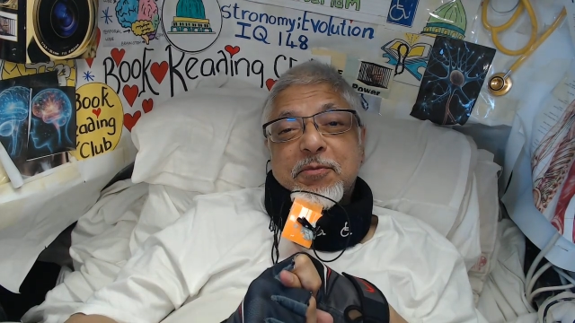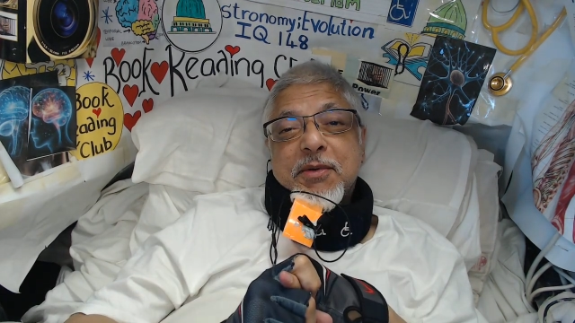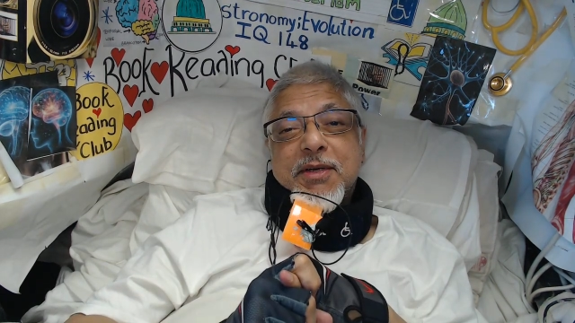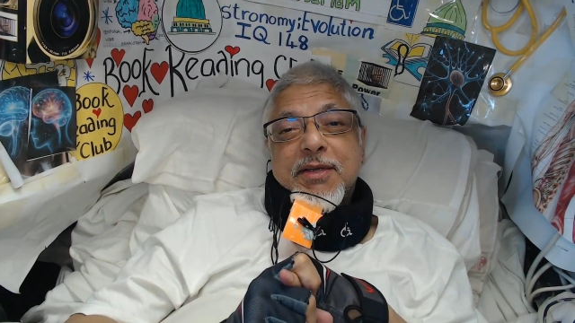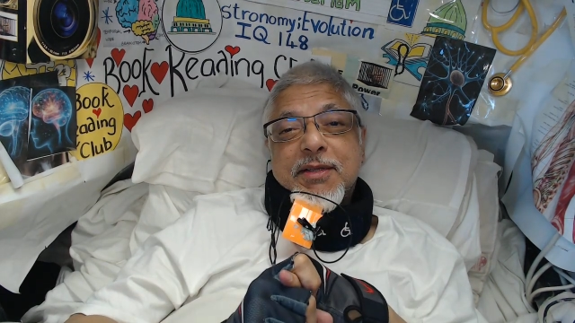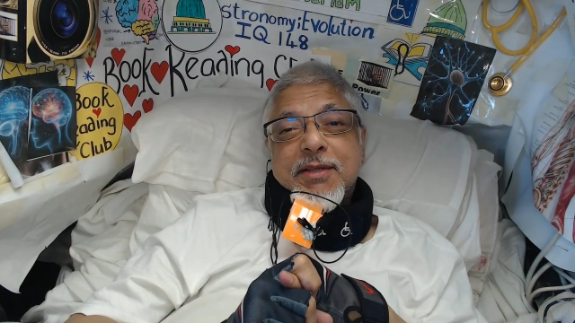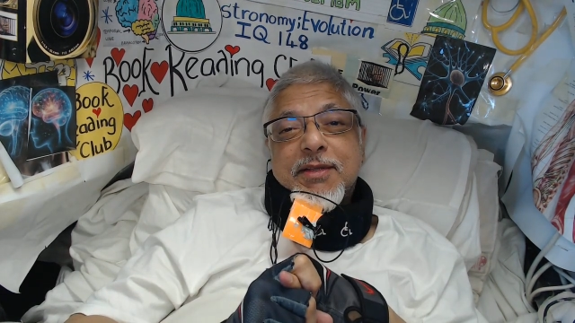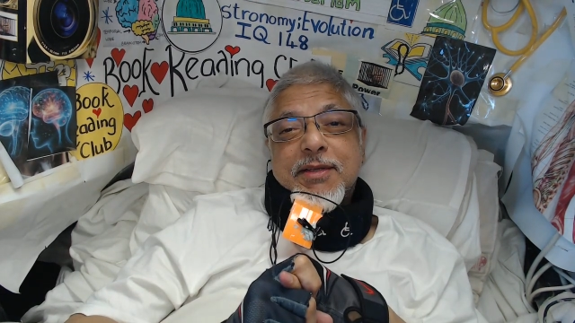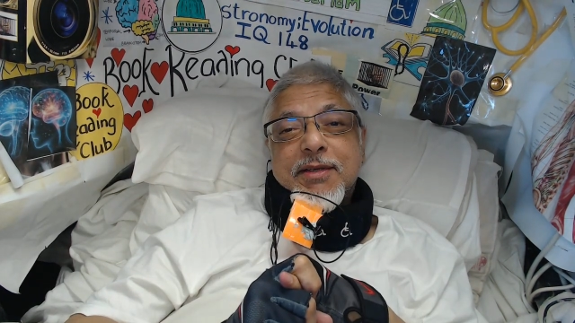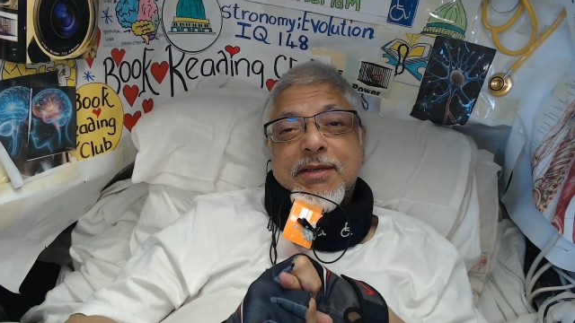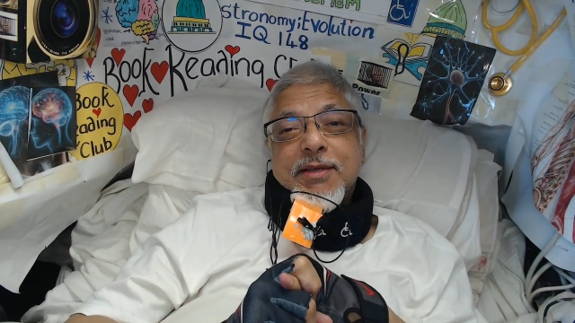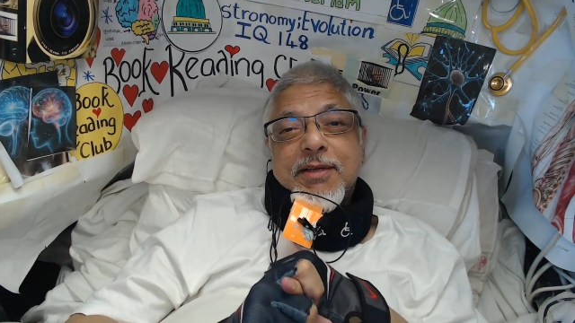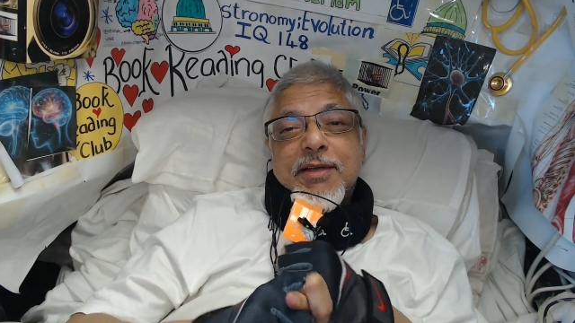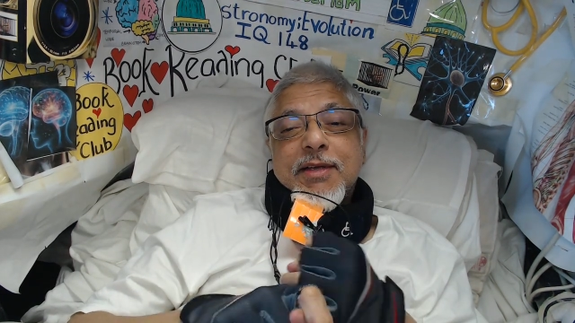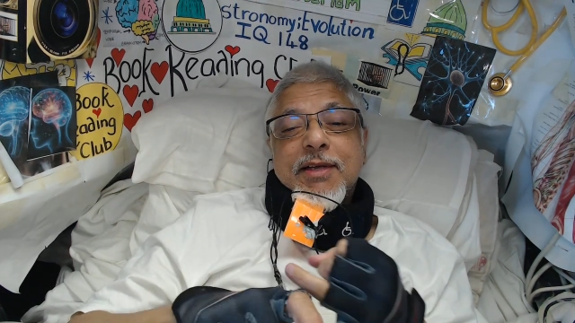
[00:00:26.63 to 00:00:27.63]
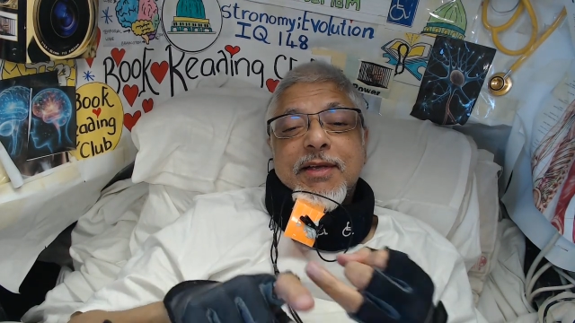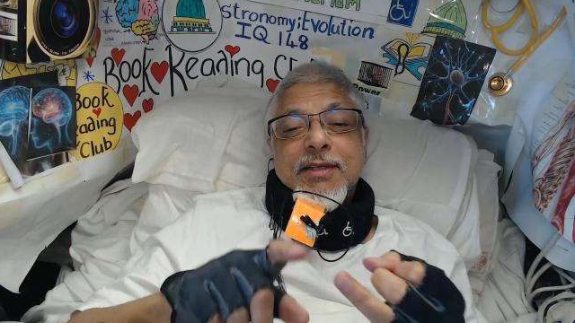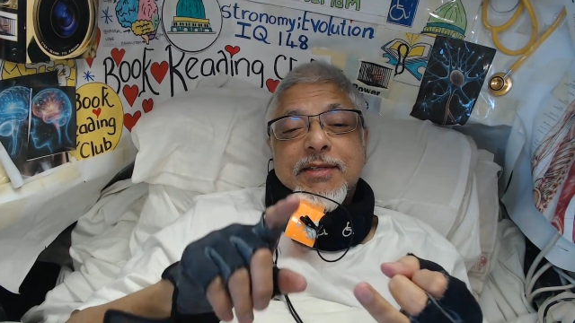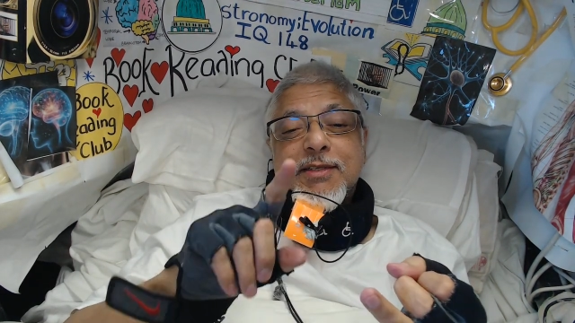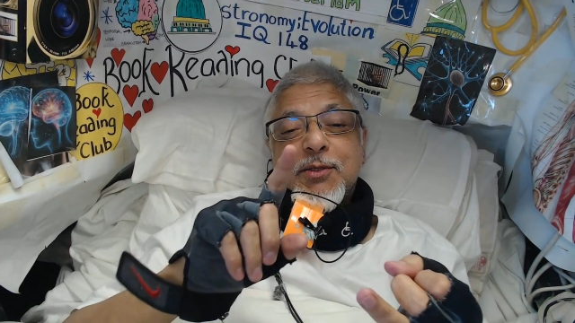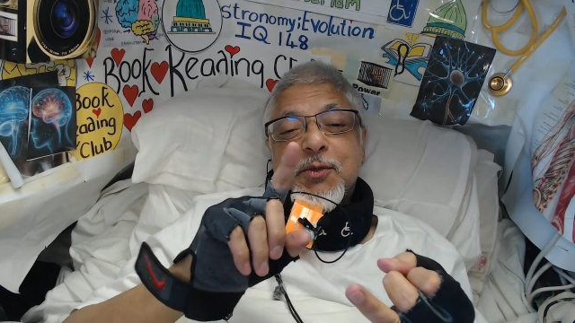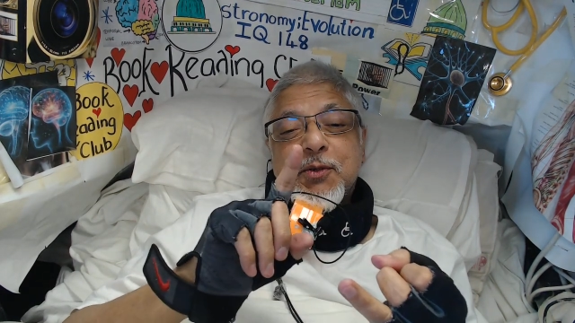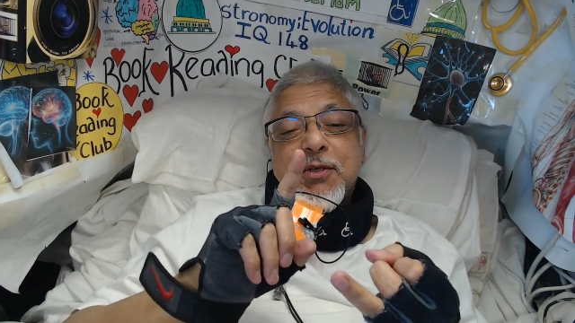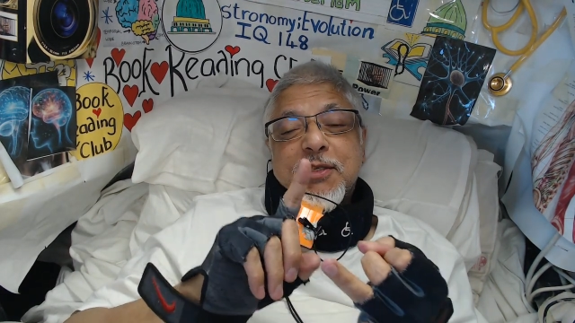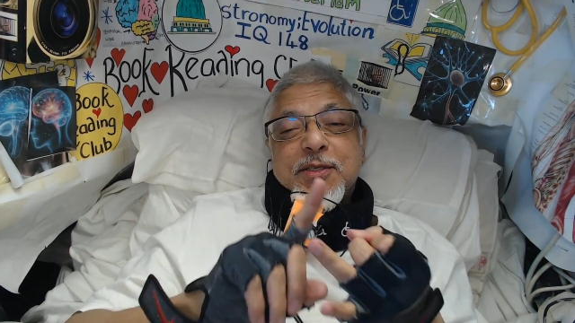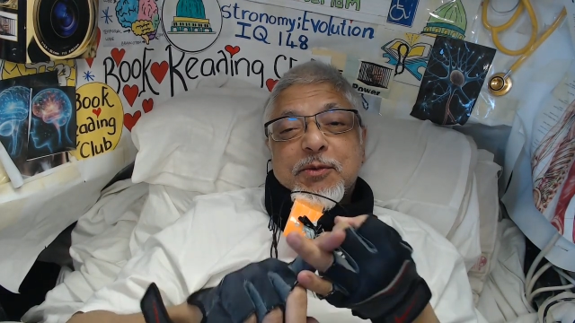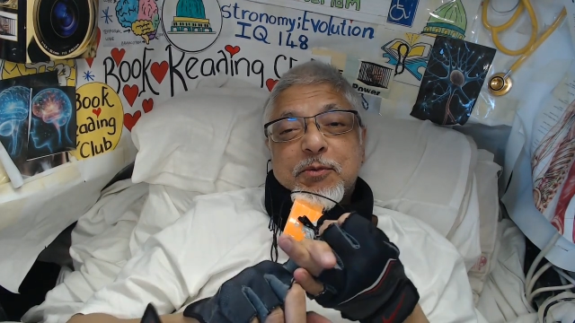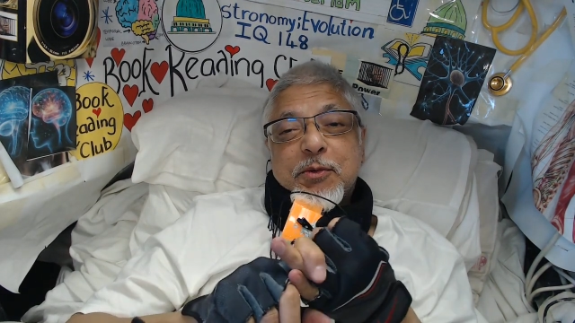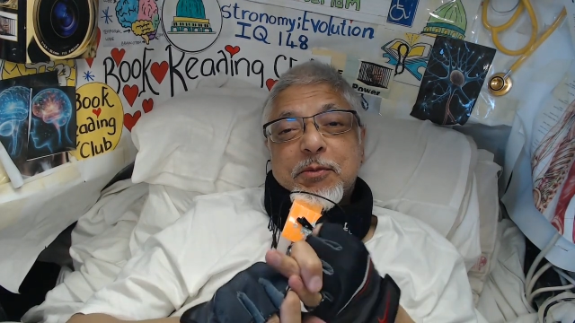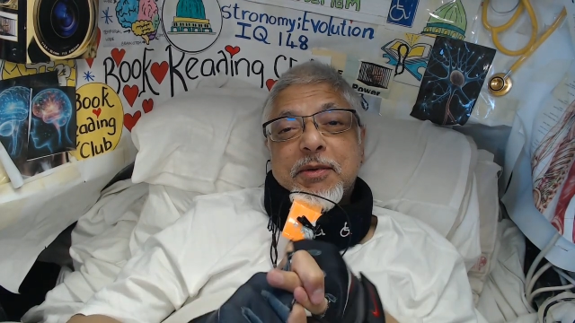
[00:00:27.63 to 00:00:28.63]
birth. It's true,
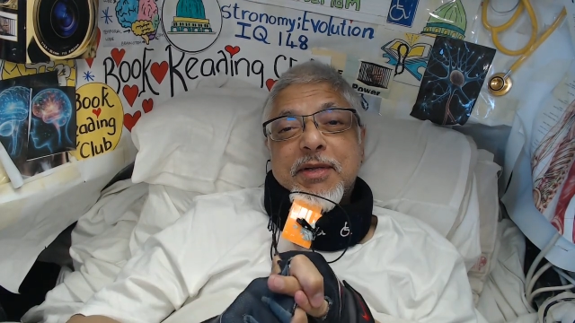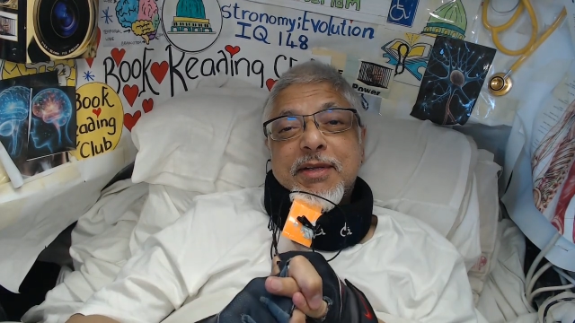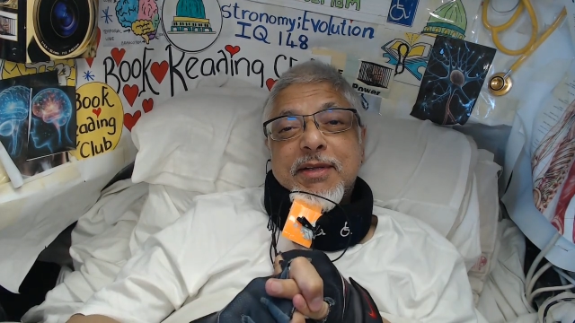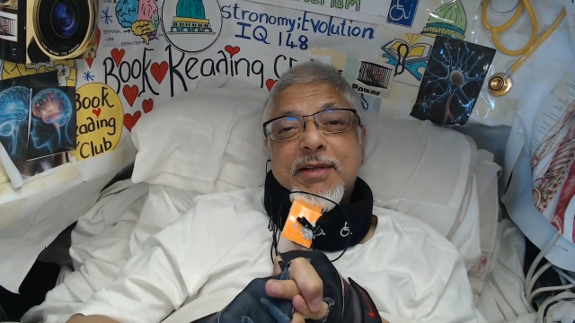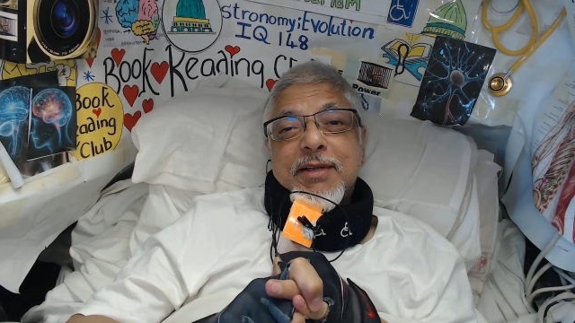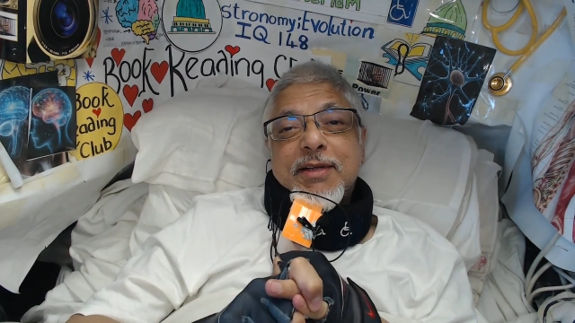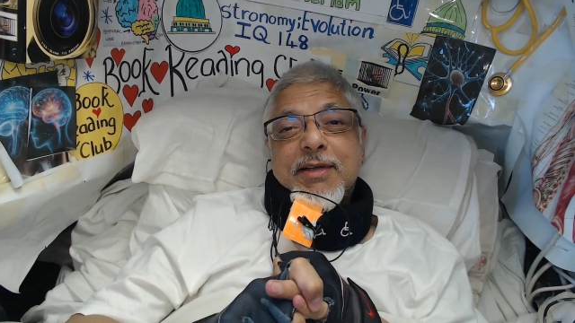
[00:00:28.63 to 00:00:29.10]
it's a woman.